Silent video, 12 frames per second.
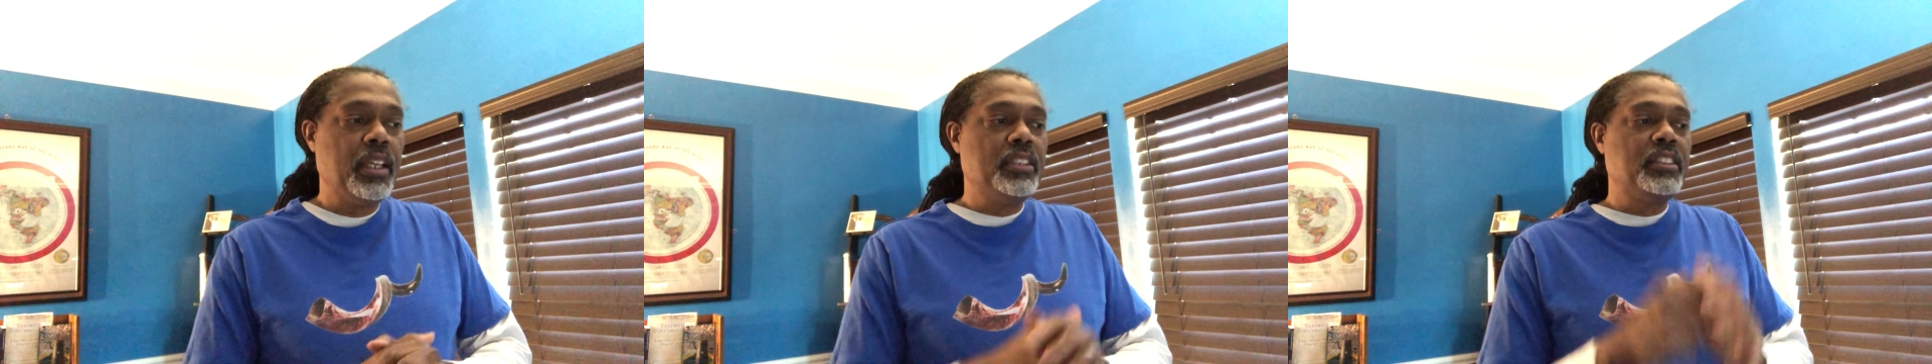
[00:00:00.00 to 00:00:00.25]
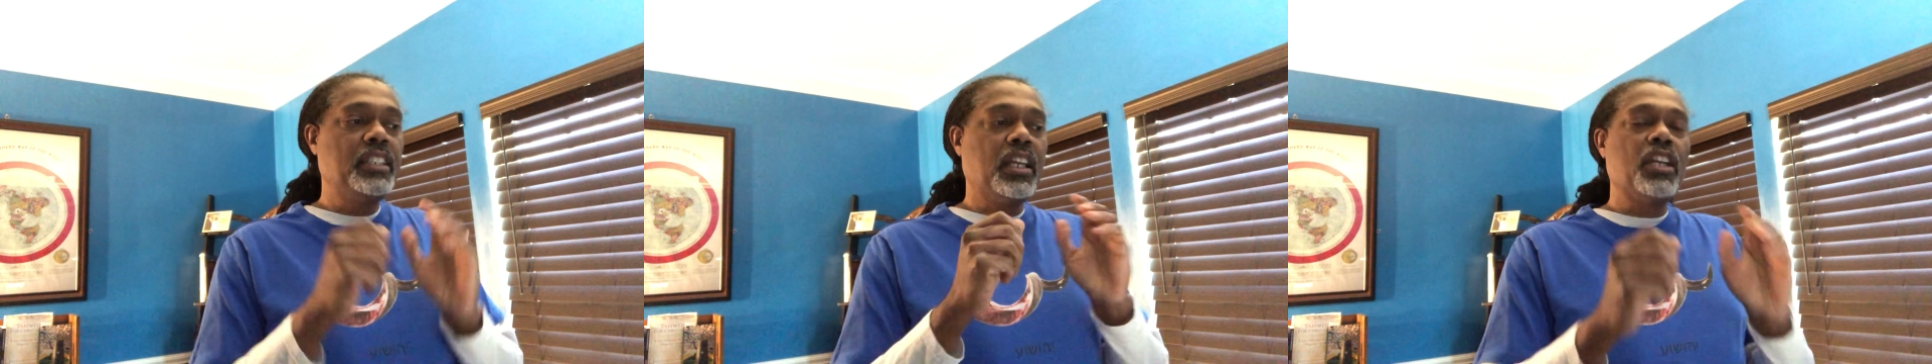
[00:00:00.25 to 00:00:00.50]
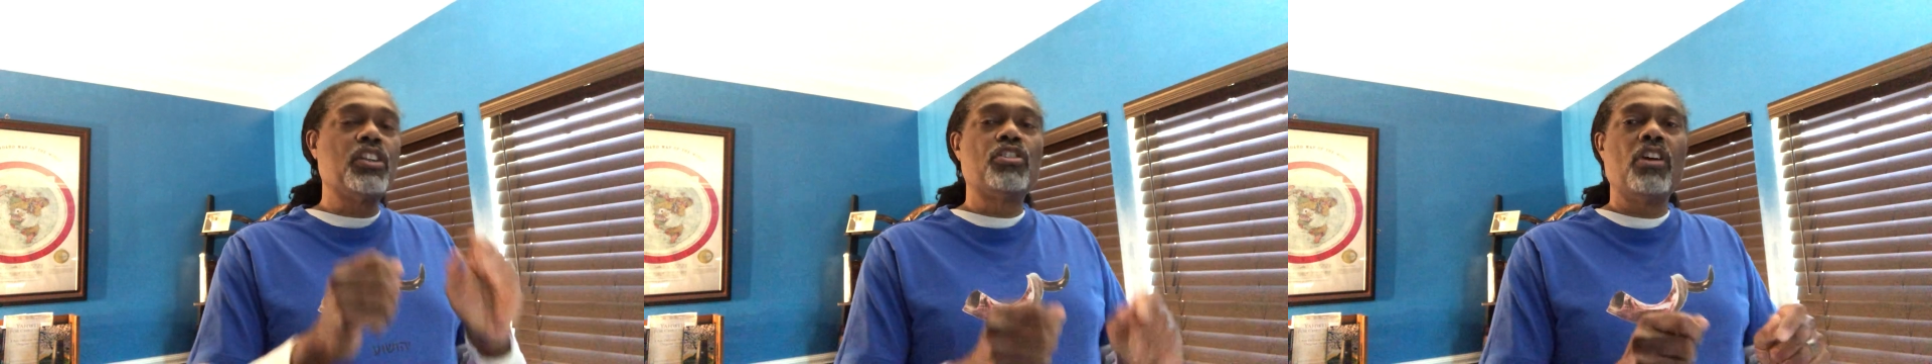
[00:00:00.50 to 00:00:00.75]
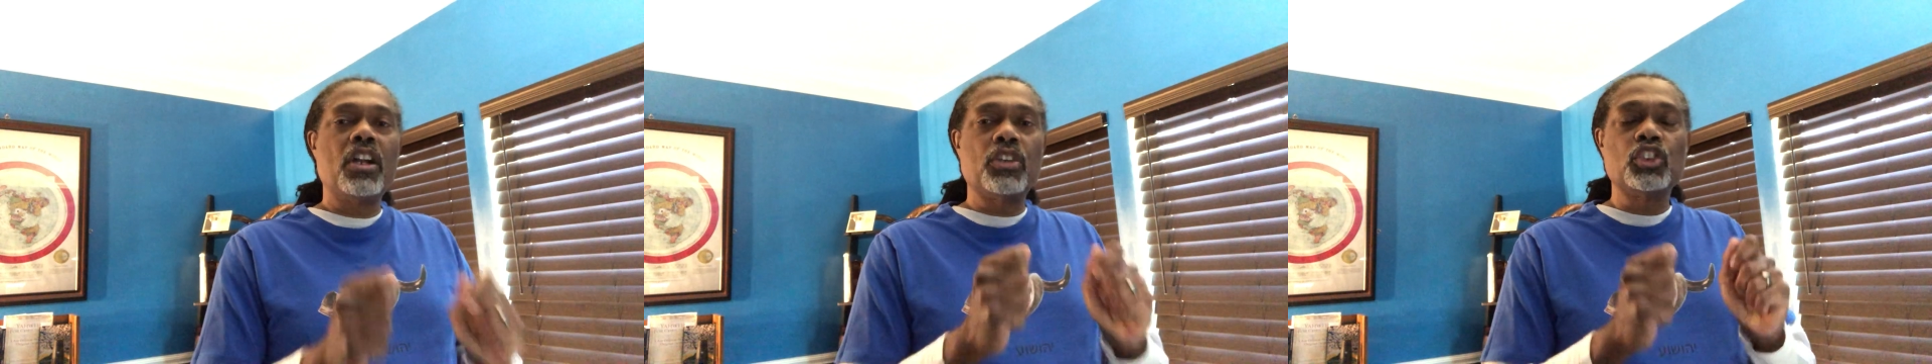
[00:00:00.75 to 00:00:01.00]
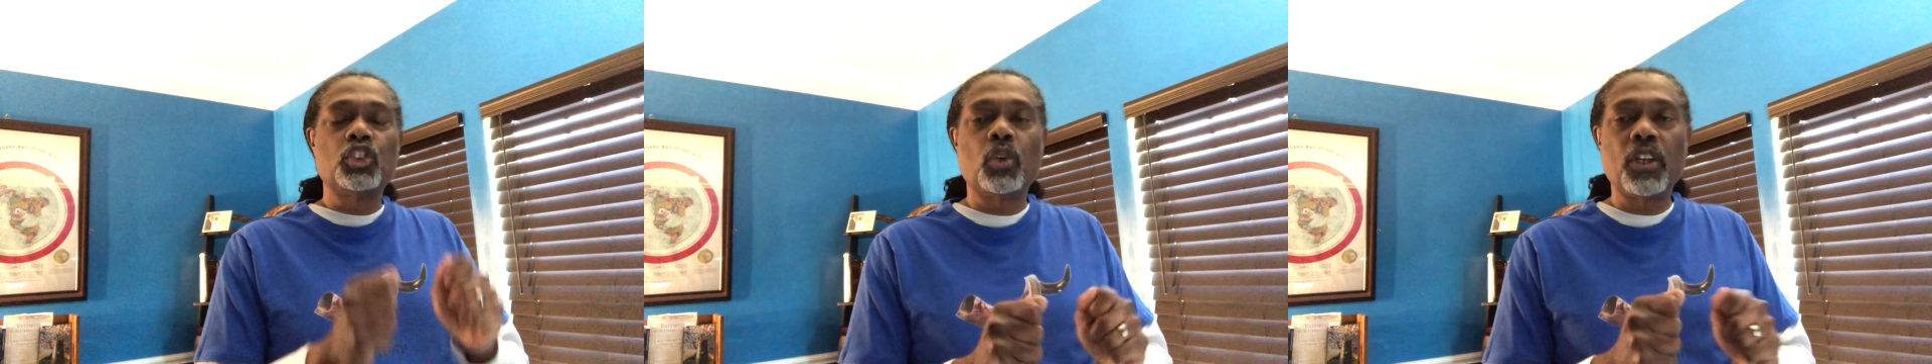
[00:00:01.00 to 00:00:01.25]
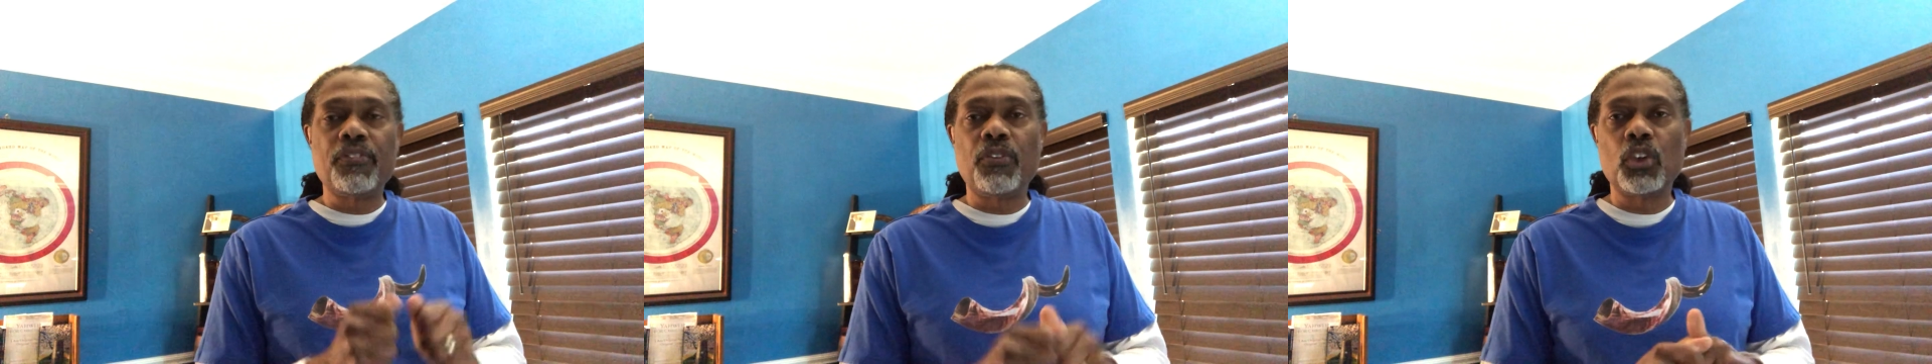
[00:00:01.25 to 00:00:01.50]
2 Chronicles
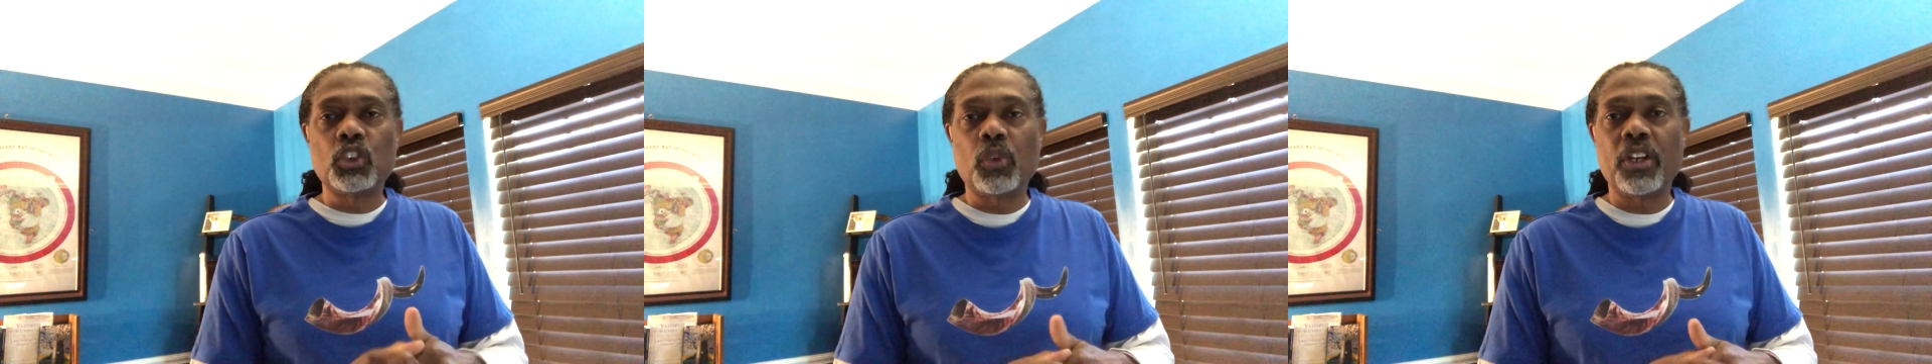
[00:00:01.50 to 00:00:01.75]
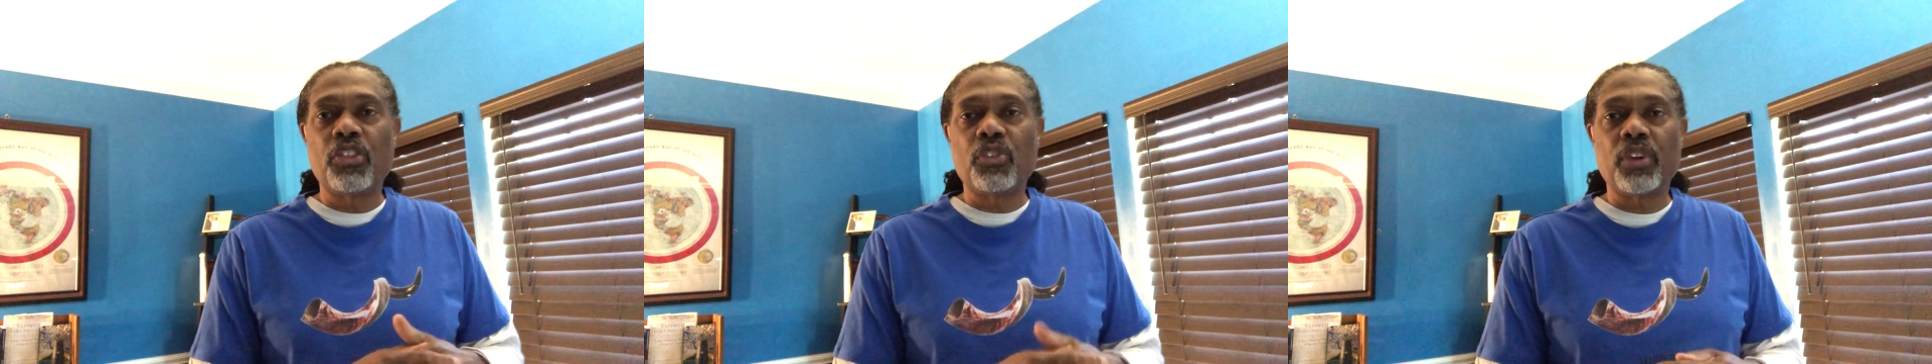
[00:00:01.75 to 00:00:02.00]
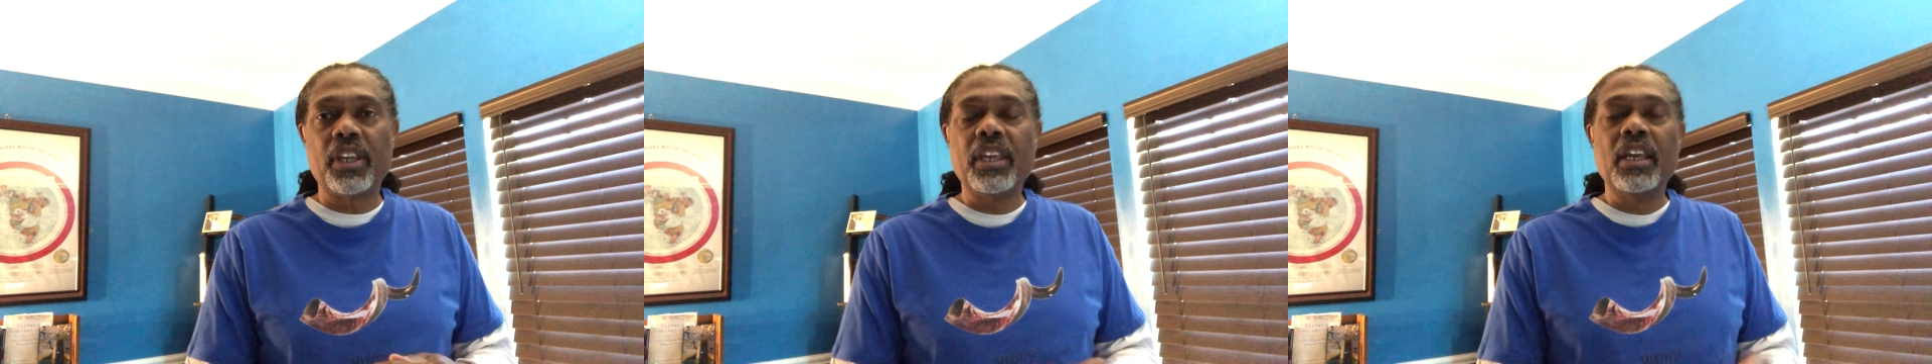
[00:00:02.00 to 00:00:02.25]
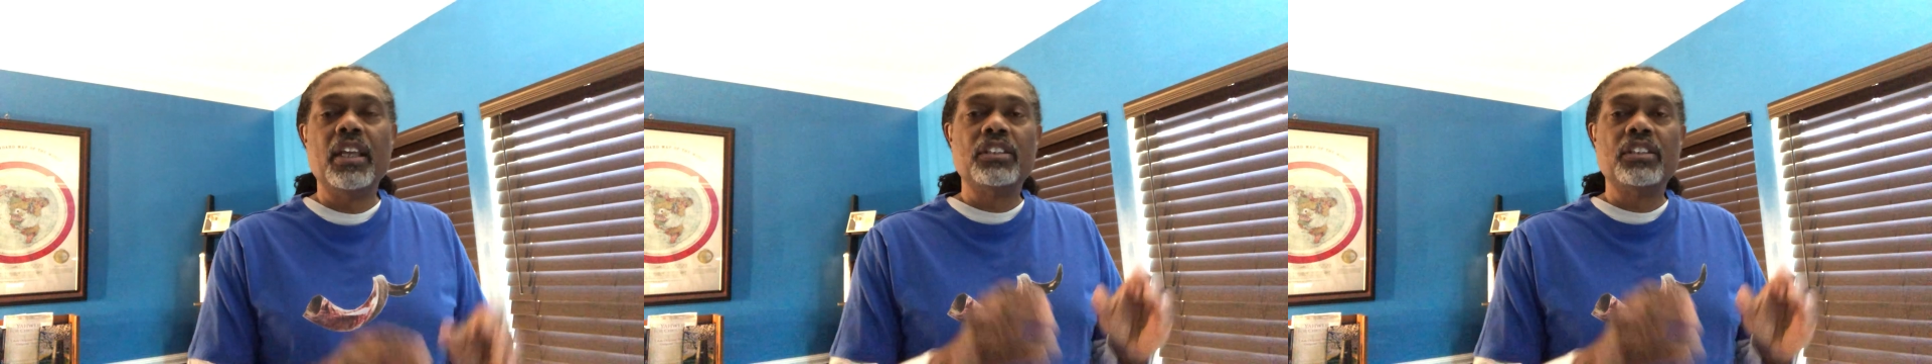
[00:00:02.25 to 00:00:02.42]
24:23.